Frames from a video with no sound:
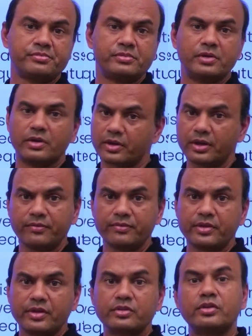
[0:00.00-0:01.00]
Okay,
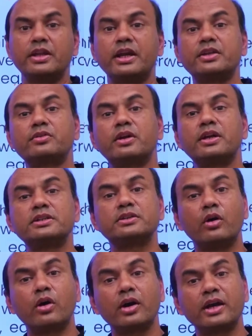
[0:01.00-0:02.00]
so that is called as
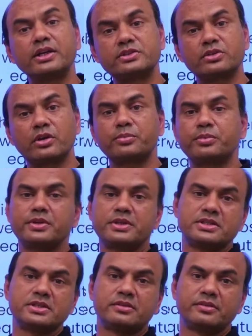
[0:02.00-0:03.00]
long and short position.